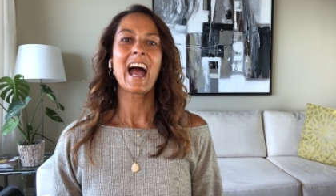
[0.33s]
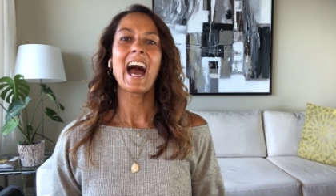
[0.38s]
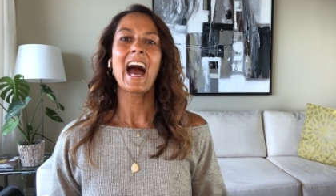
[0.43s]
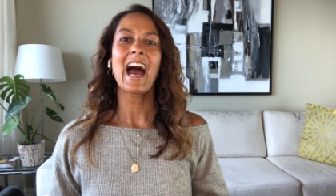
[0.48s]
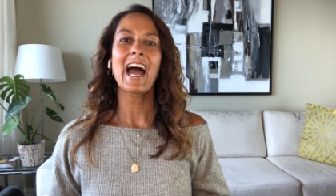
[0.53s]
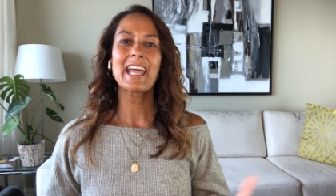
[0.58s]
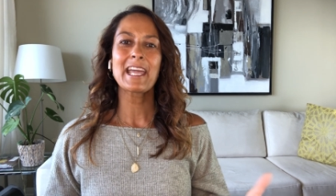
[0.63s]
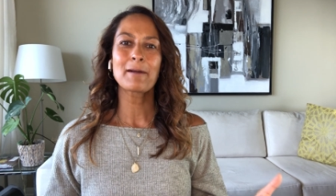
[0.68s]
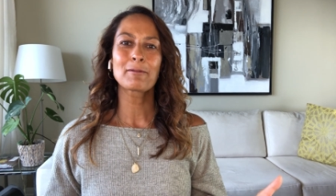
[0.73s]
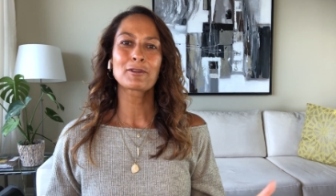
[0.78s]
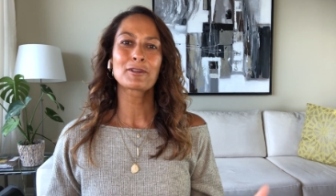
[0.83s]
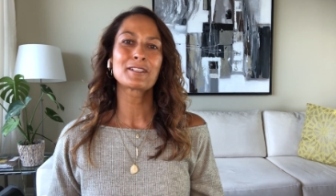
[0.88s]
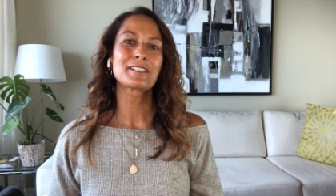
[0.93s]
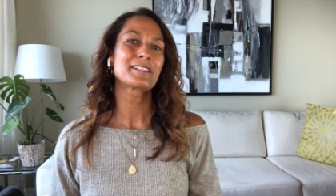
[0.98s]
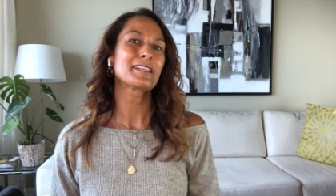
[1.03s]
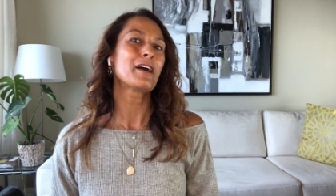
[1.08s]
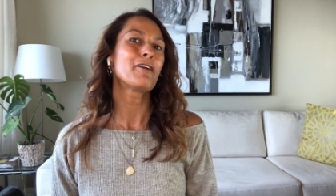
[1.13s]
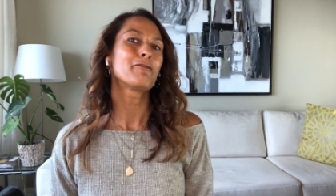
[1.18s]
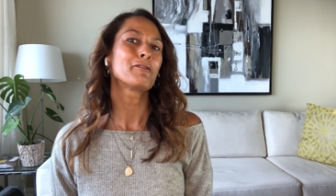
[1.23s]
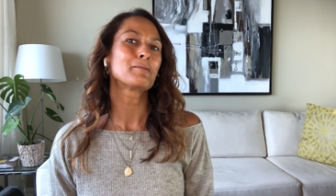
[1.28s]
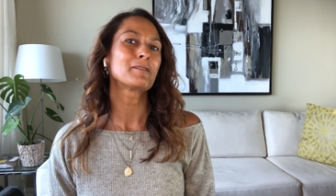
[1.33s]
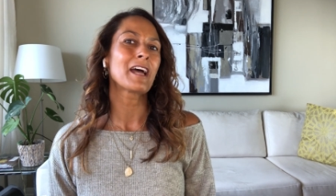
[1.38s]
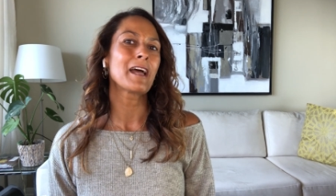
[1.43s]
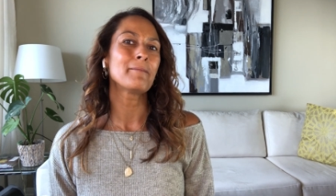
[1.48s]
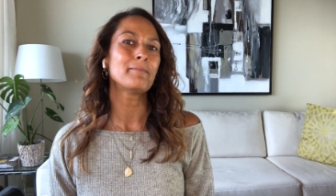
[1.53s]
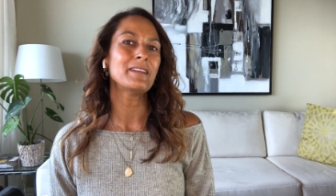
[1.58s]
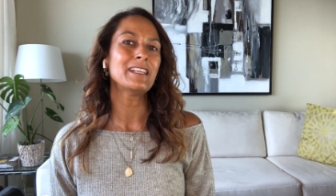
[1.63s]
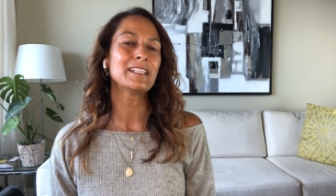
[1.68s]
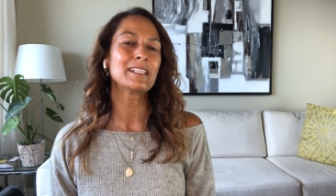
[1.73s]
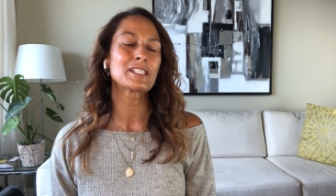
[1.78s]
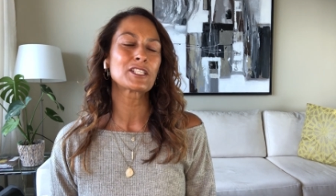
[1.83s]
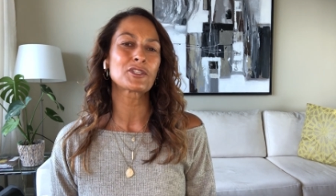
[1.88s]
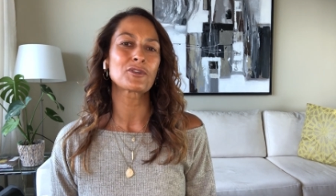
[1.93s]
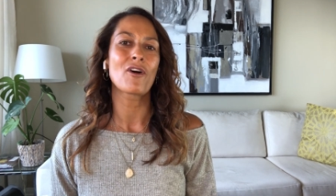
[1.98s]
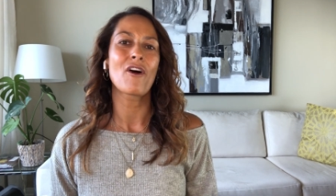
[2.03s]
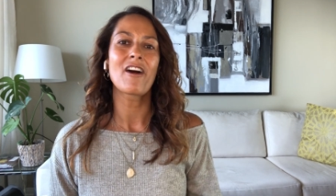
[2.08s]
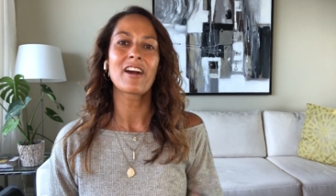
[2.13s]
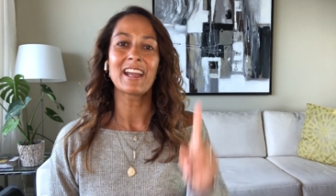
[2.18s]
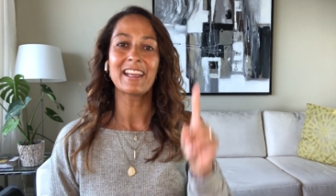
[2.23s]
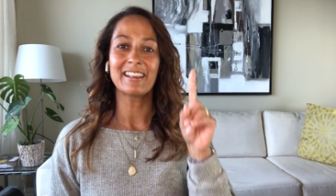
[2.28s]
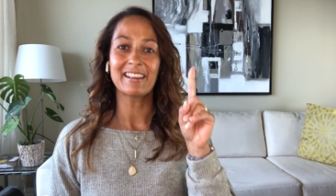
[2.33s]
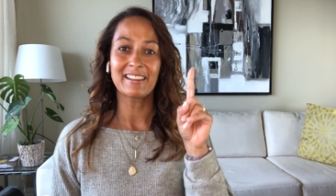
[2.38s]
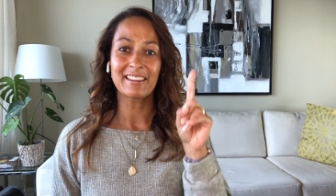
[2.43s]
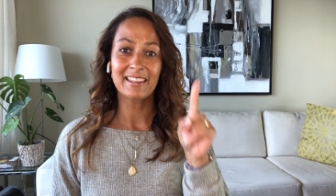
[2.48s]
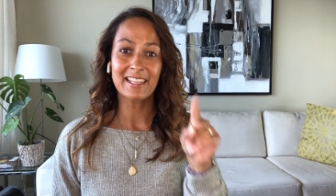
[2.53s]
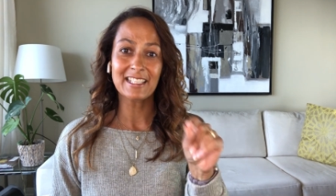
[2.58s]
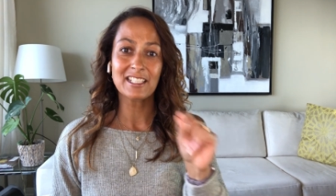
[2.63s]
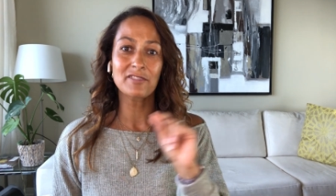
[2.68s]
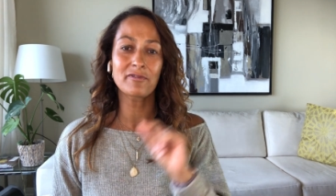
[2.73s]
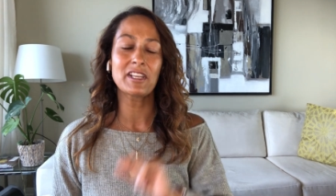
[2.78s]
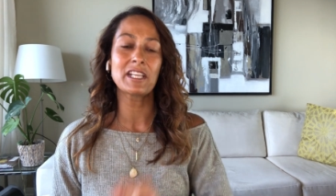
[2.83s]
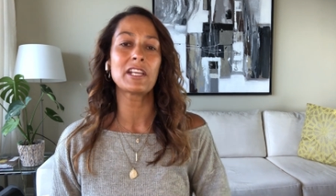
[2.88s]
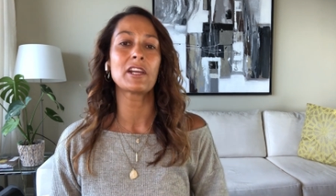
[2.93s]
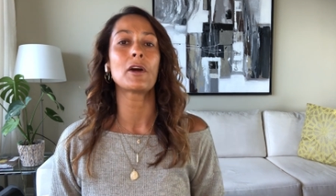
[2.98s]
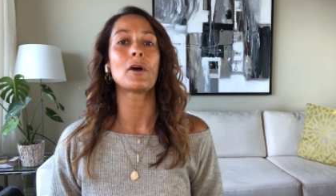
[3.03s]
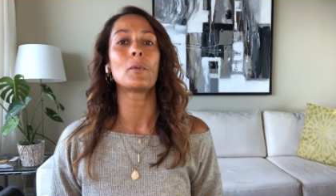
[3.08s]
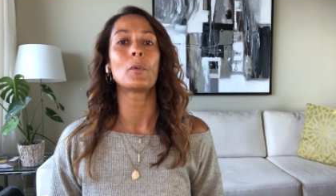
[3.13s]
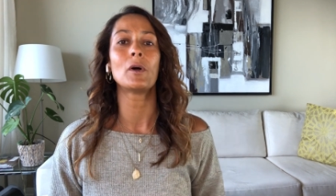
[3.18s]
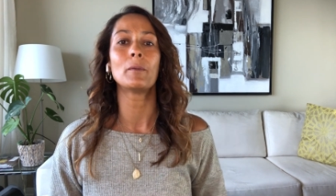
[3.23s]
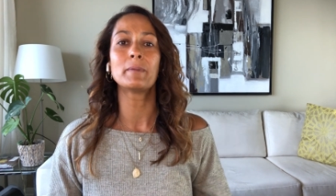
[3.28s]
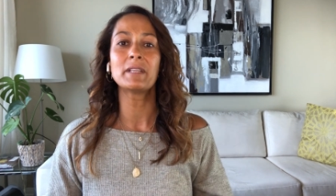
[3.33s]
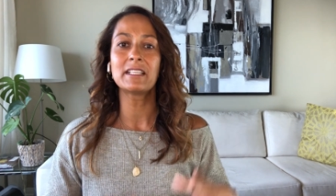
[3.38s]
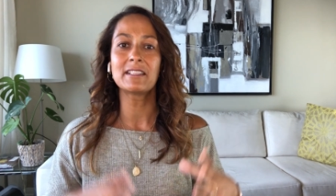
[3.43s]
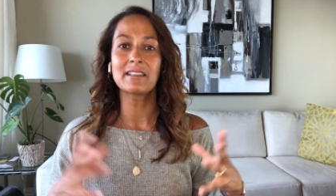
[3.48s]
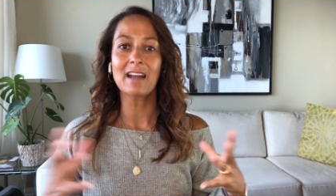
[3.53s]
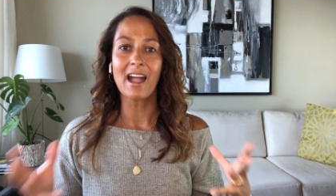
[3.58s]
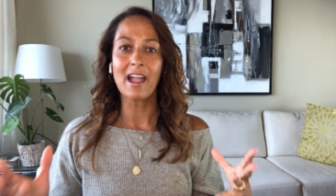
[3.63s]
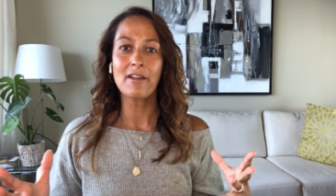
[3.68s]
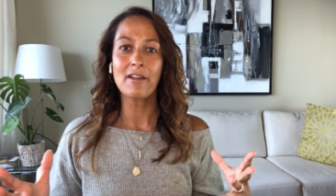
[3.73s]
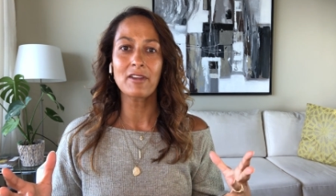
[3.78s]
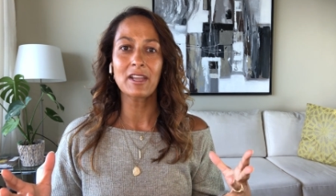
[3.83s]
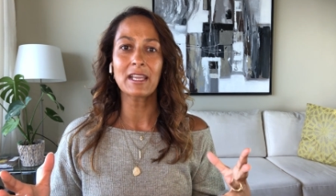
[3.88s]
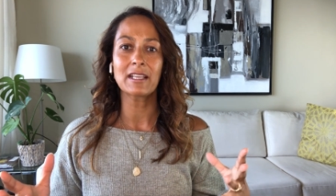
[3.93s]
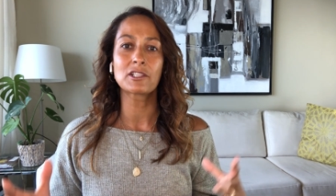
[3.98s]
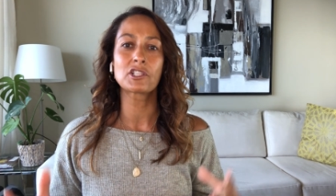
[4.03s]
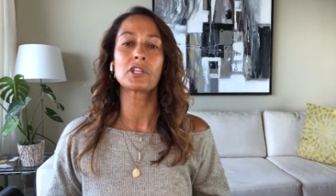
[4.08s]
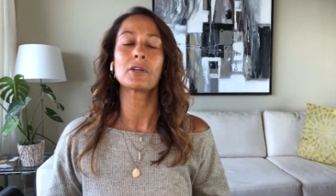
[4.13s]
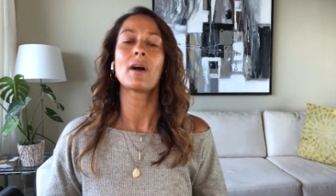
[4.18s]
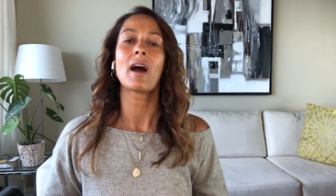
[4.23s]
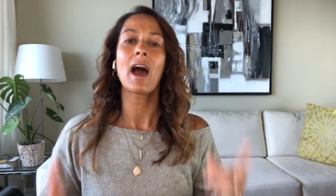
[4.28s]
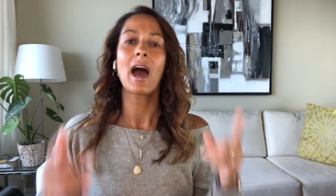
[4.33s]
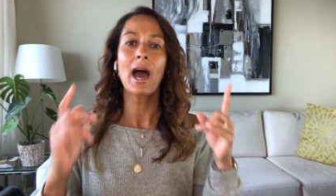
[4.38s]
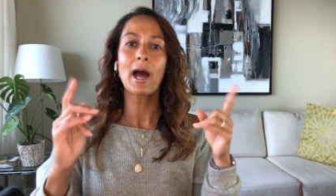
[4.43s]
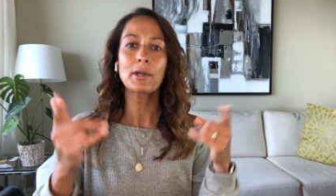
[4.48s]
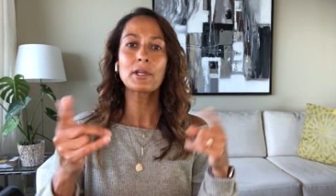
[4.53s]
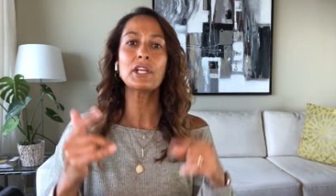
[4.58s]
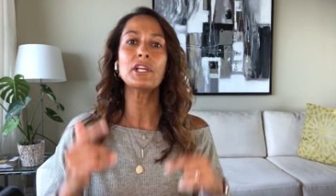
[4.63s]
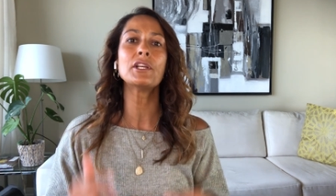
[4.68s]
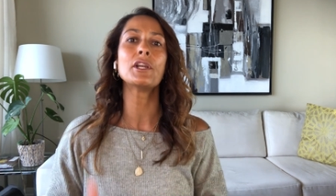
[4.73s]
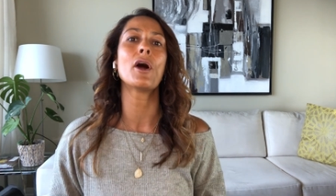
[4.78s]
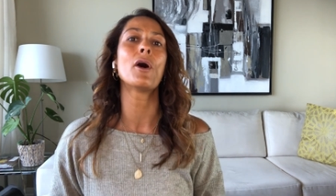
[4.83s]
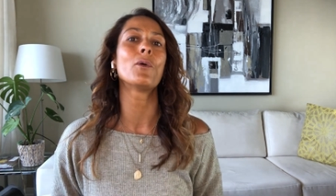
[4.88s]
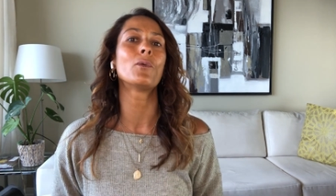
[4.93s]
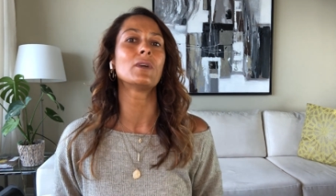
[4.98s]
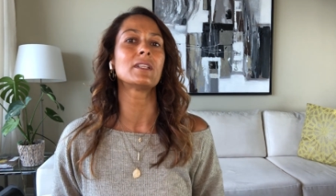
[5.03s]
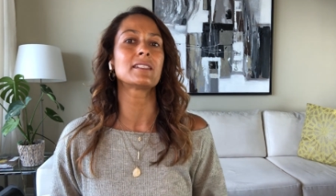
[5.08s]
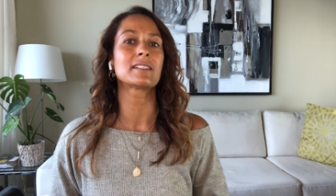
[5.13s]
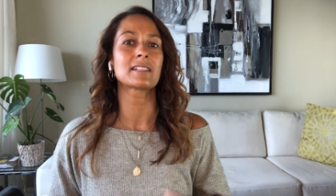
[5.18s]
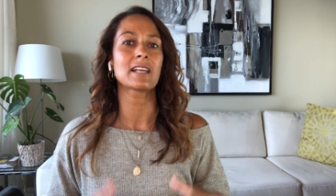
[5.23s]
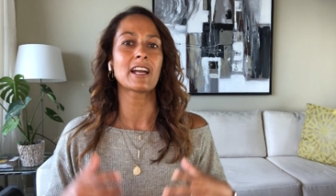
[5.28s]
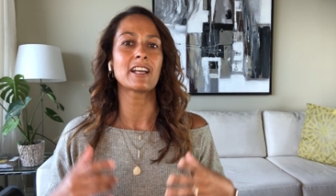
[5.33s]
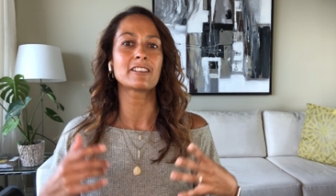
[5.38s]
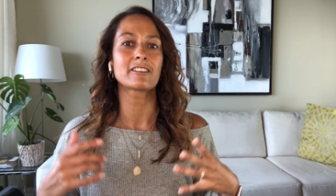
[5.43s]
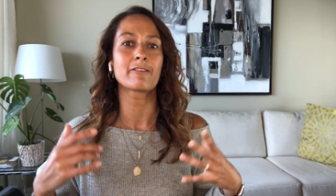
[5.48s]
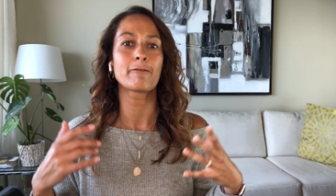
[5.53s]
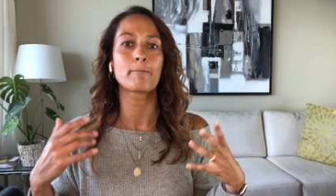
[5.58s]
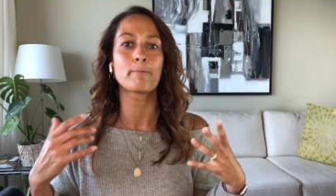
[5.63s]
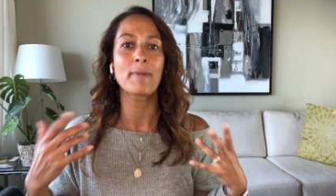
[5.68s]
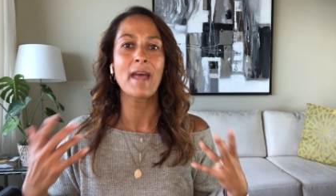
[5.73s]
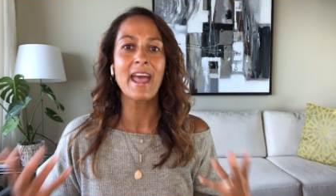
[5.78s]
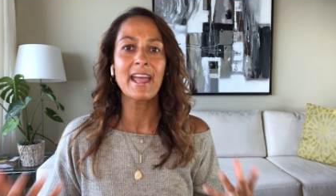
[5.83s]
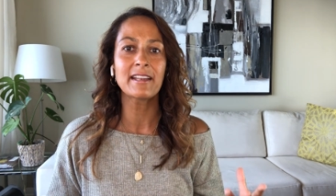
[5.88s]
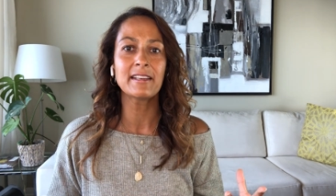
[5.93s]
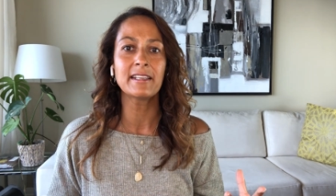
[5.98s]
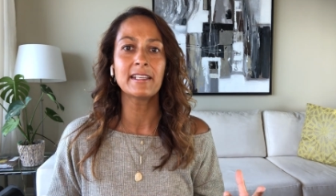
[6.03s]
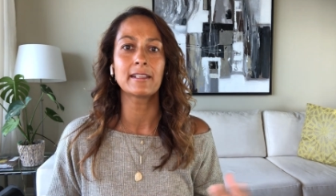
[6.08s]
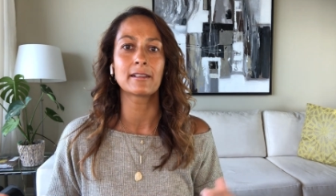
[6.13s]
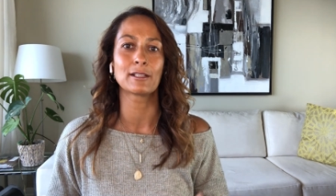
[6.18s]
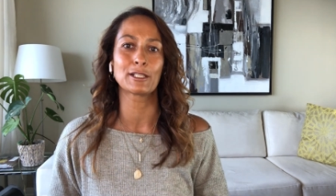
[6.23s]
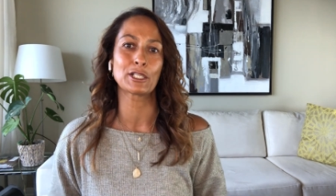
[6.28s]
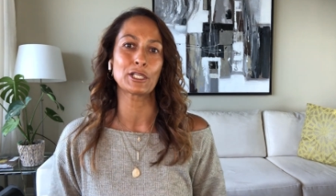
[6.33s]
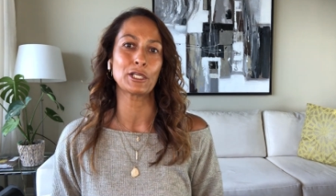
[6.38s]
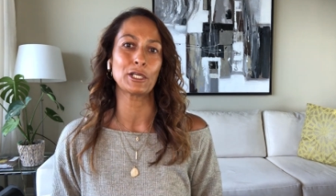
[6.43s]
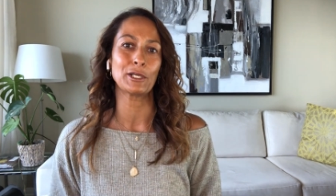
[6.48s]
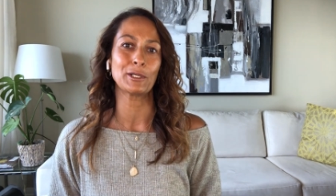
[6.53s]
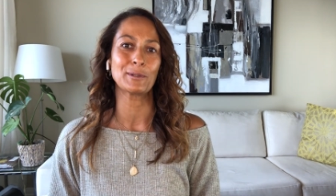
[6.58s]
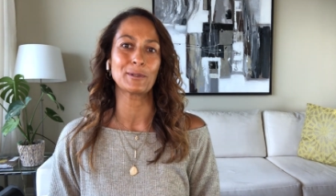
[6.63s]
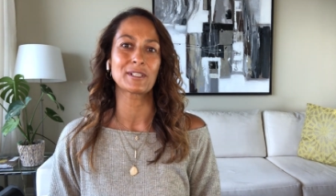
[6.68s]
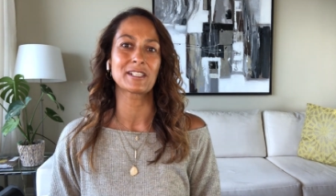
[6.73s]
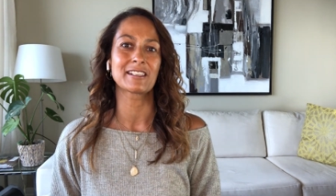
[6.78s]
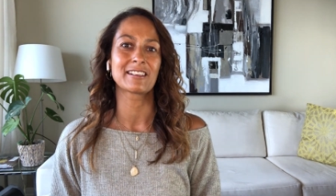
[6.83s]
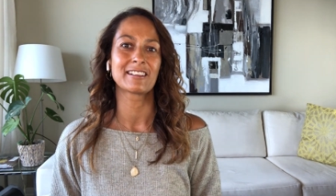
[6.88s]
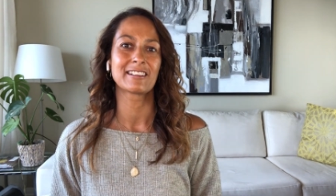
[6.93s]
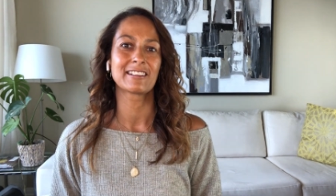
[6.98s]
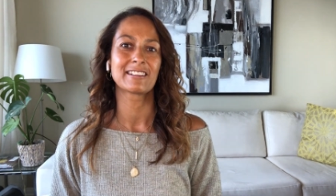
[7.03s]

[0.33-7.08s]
I am Christel from Diabetes Strong and in this video we'll be diving into how do you know which size of pen needle to use.